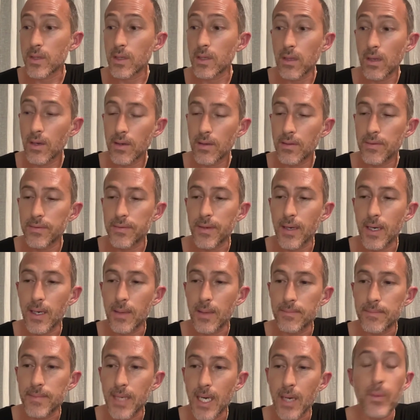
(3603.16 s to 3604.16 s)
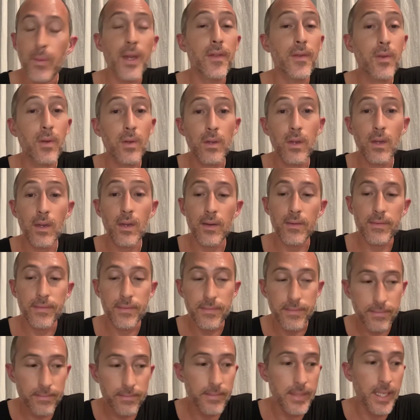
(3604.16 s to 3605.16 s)
lot of I went through a lot of
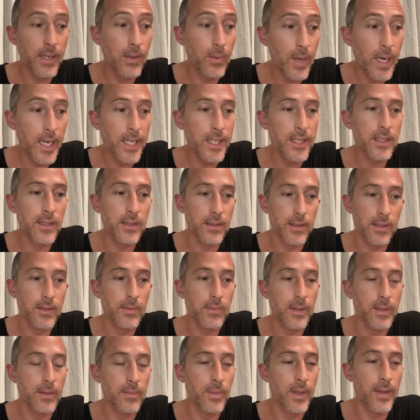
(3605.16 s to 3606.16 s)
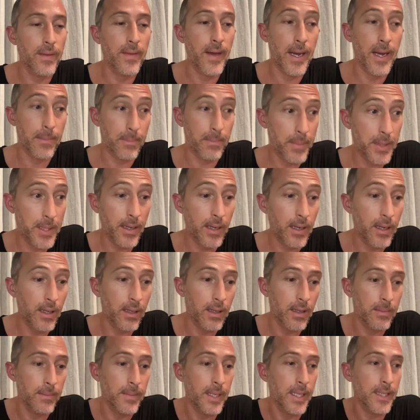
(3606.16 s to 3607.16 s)
iterations with that
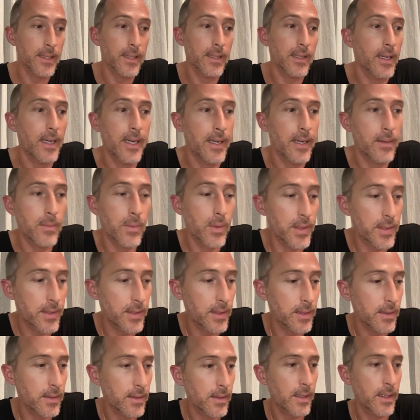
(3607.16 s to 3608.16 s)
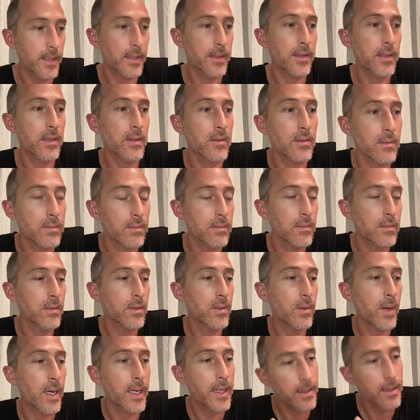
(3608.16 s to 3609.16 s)
particular mandala, and it wasn't until
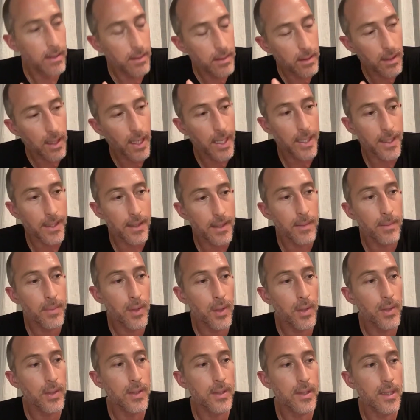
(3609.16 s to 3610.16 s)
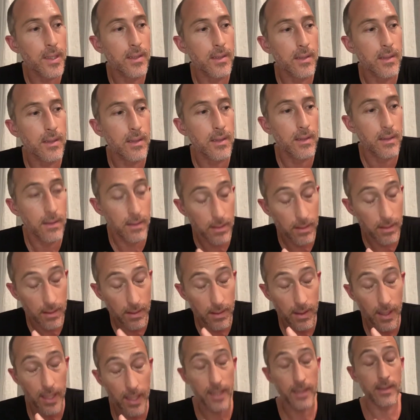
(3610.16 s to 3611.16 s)
quite late in the process that
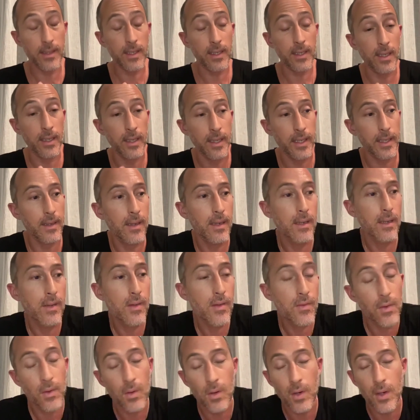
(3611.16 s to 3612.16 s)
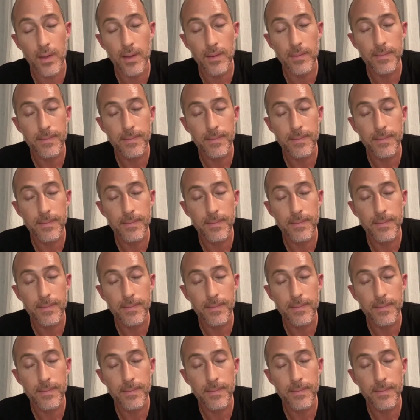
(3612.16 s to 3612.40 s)
I suddenly saw it.